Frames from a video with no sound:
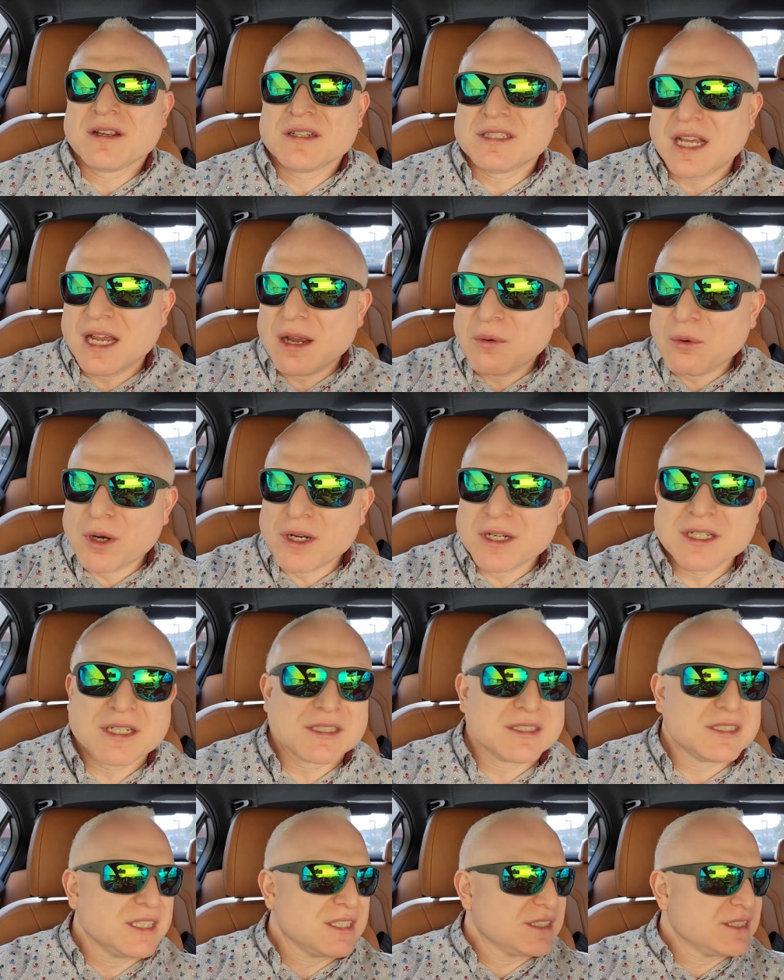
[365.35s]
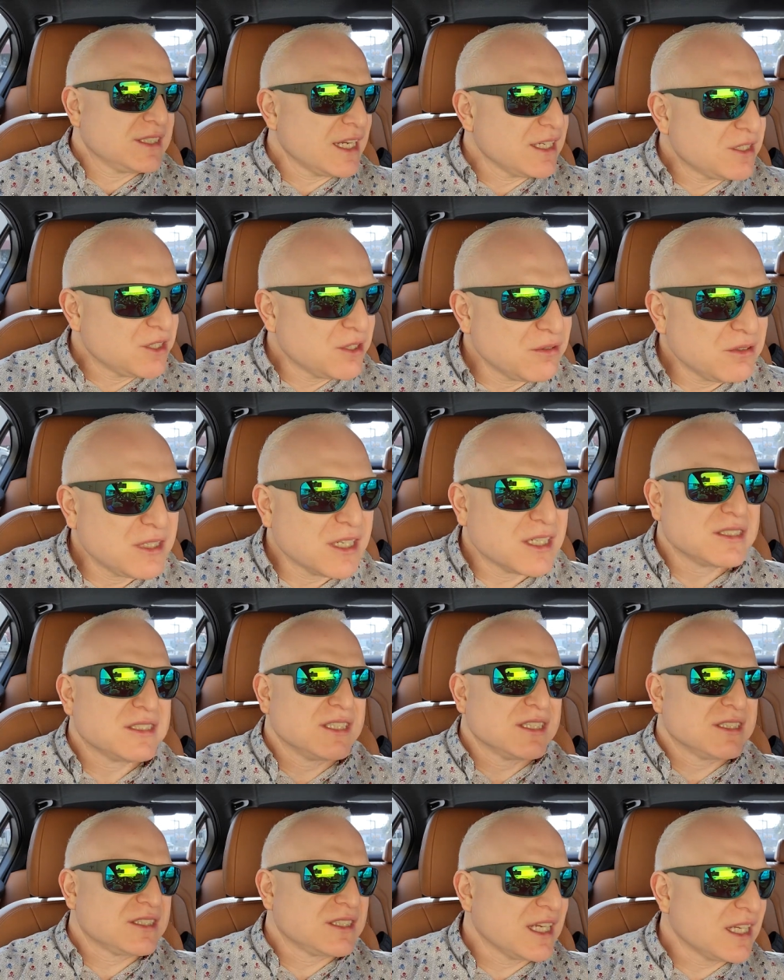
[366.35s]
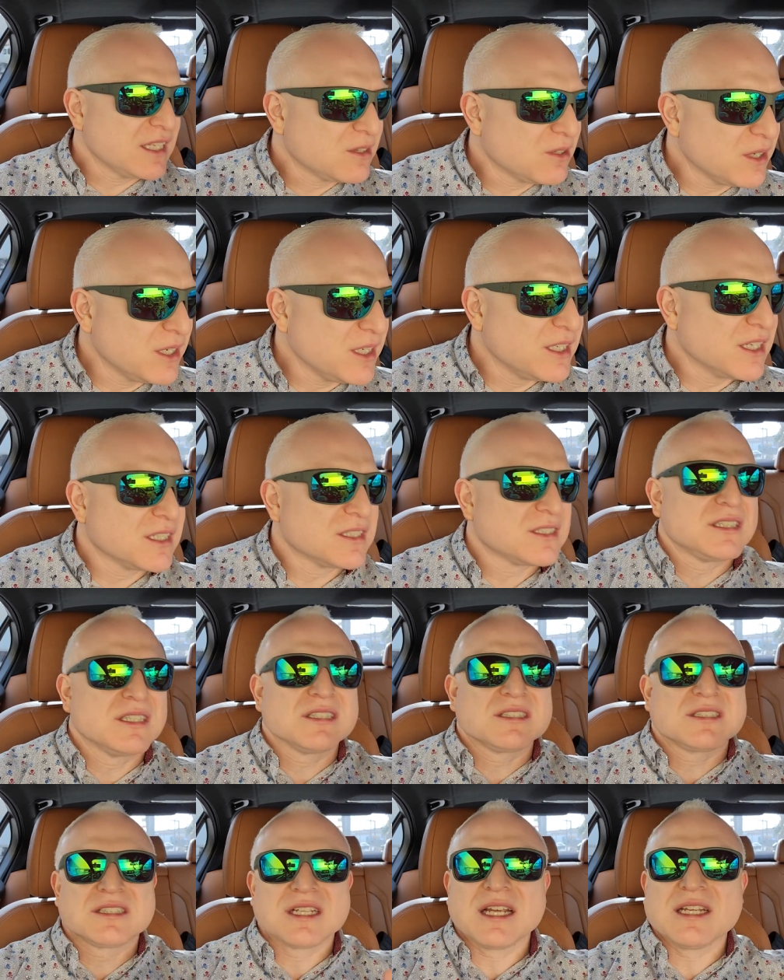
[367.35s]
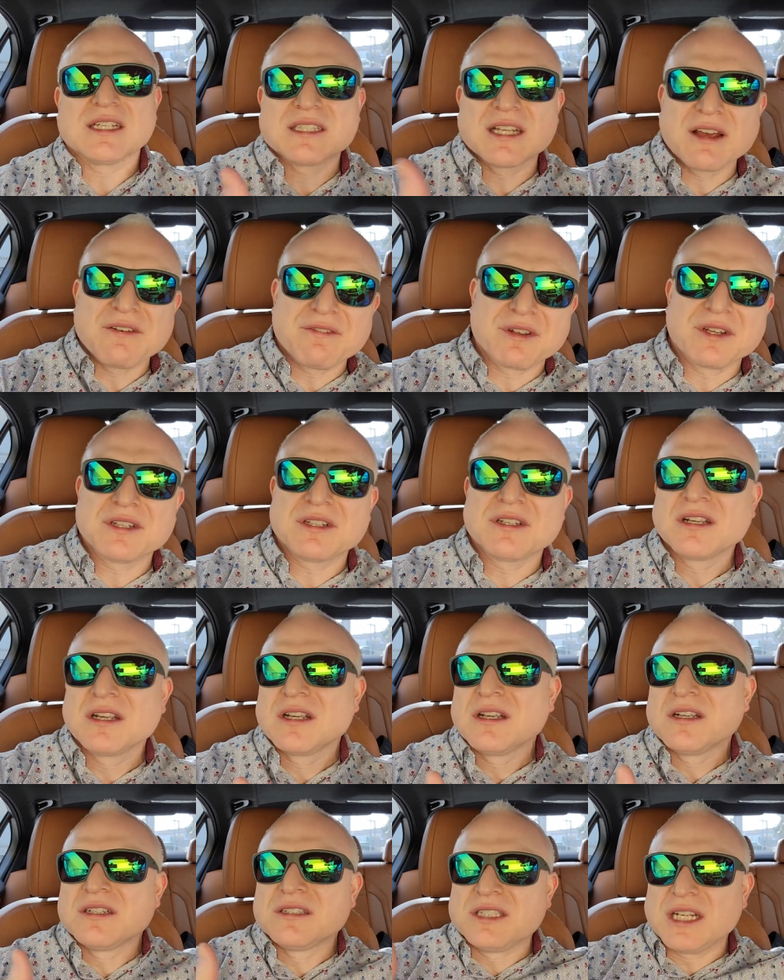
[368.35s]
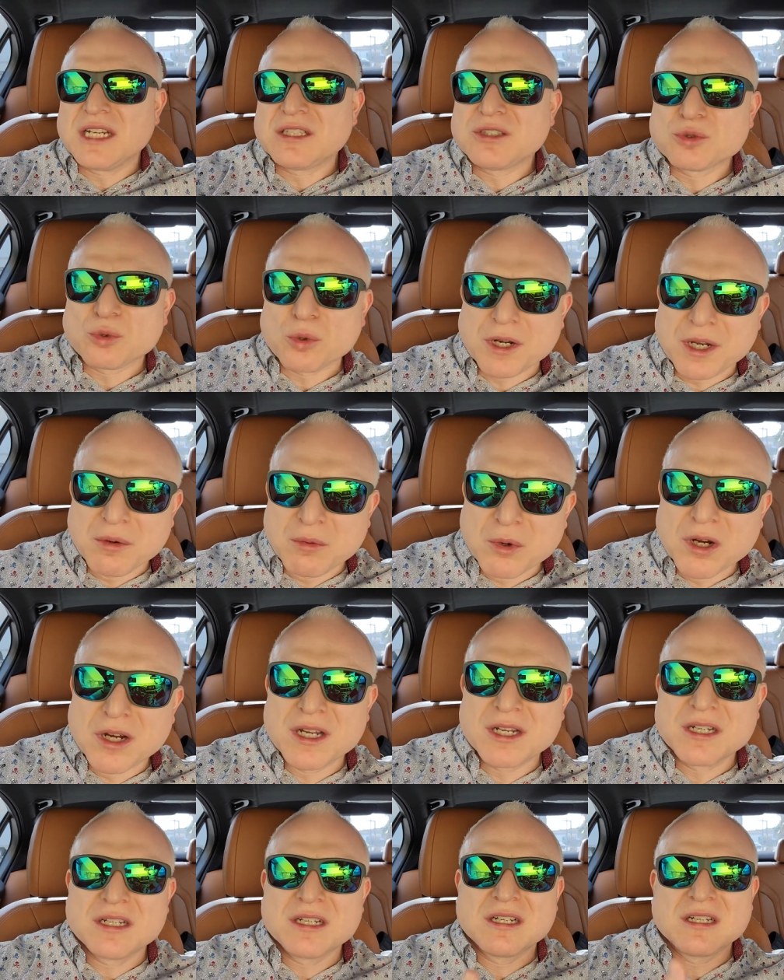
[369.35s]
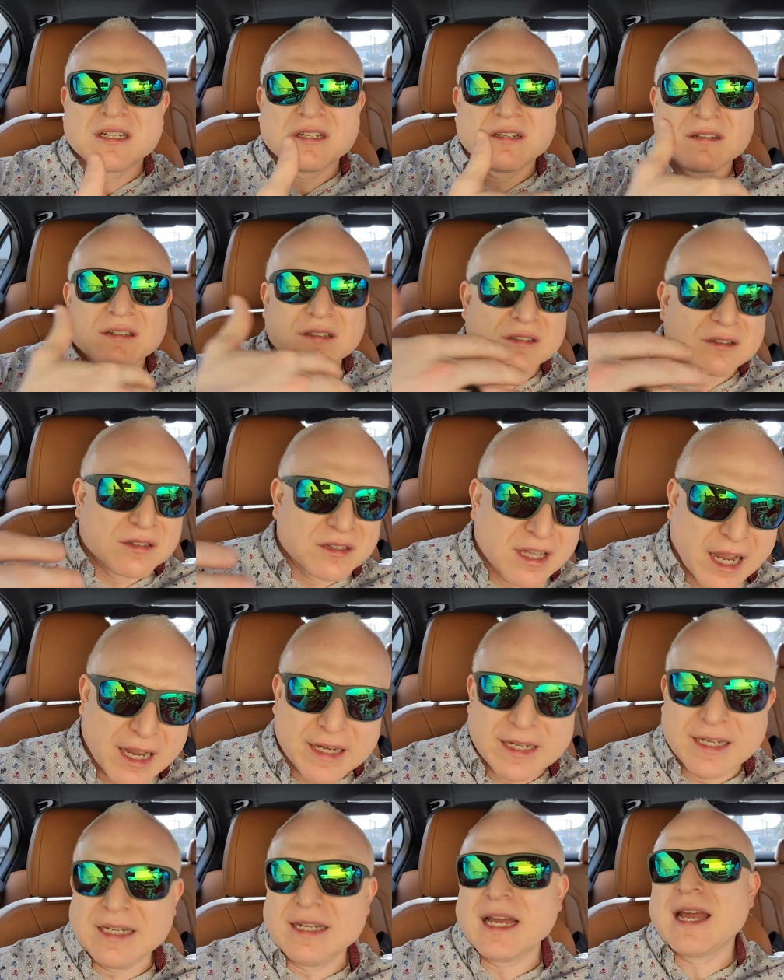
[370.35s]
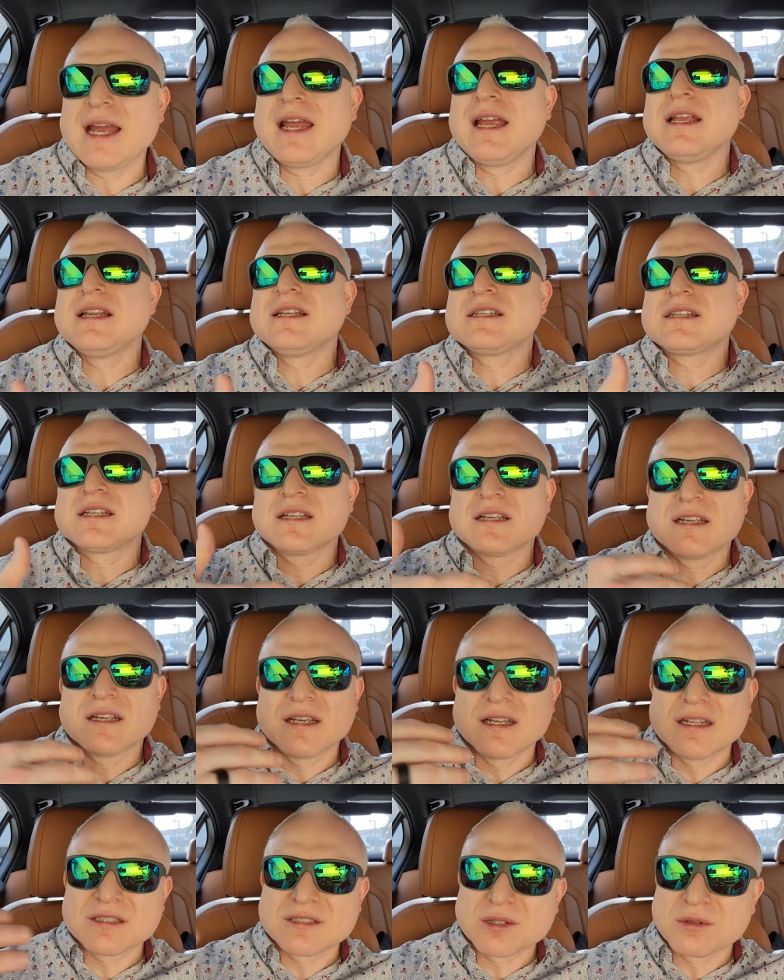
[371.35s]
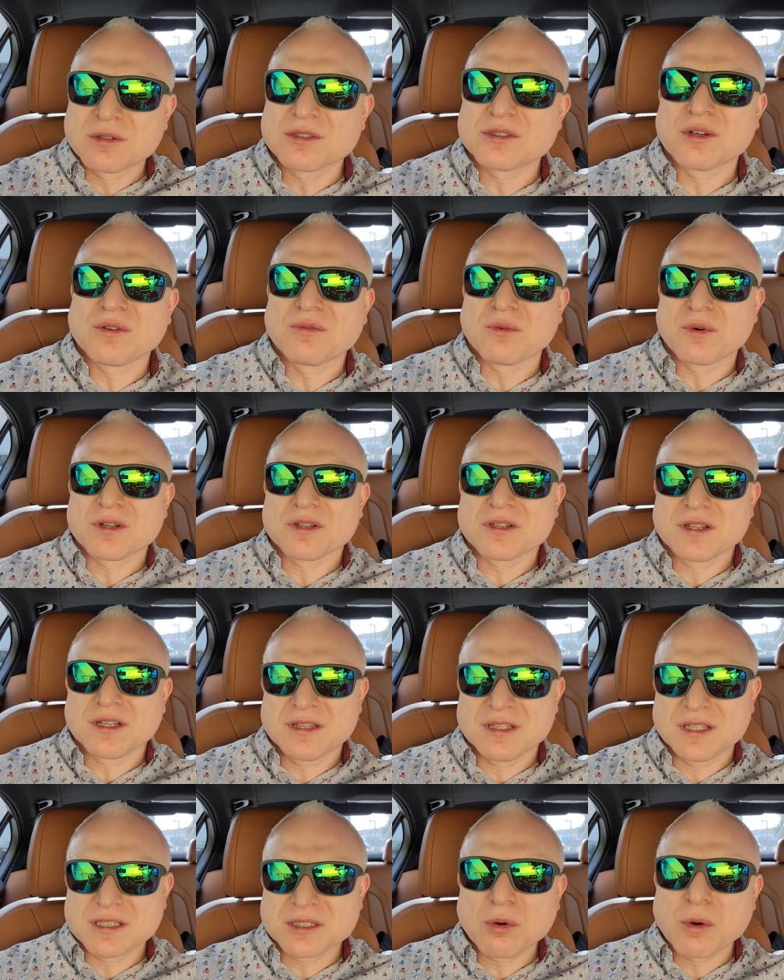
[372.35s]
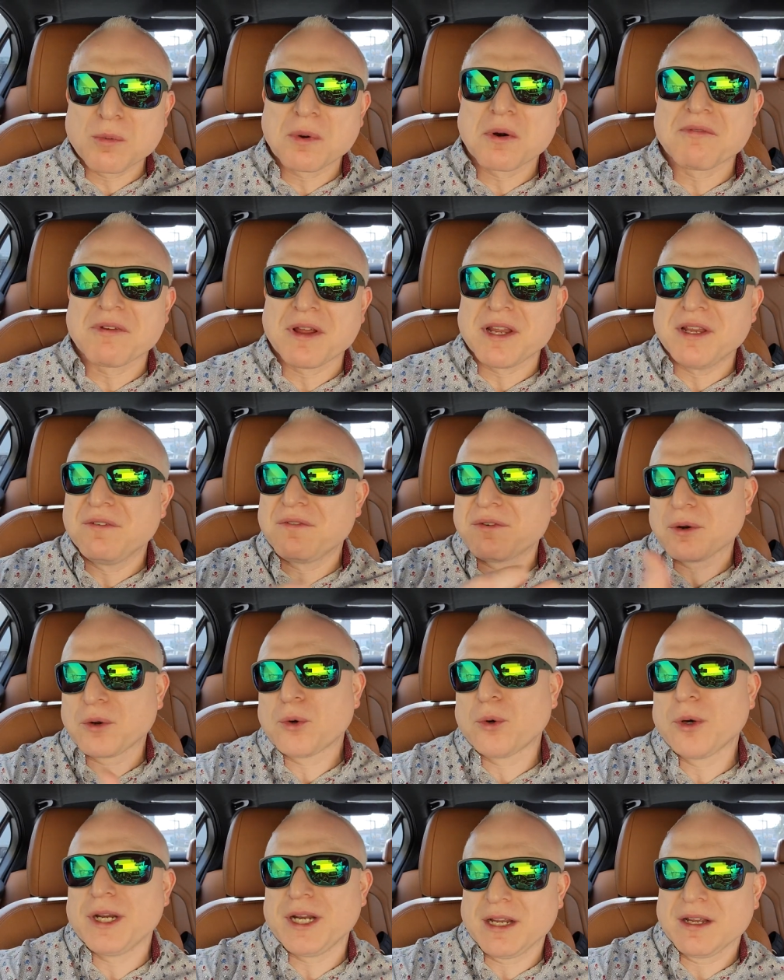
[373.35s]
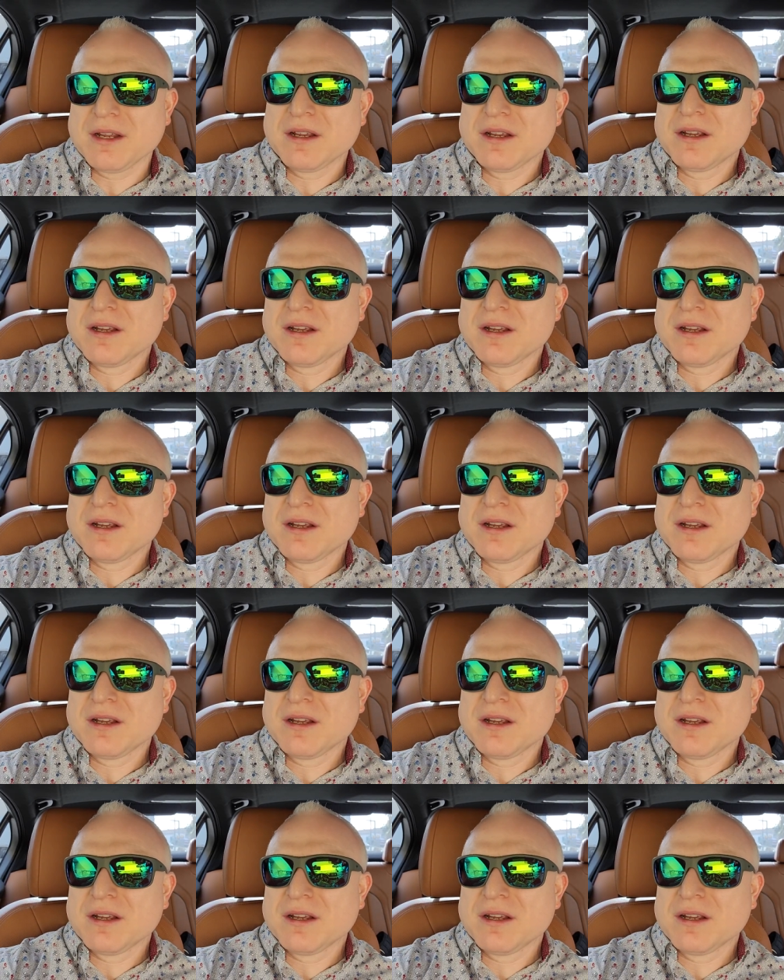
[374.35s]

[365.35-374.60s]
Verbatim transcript: Day one does this, day two does this, day three does this, day seven, day 21, 90 days, and so on and so forth. This will prevent you from quitting.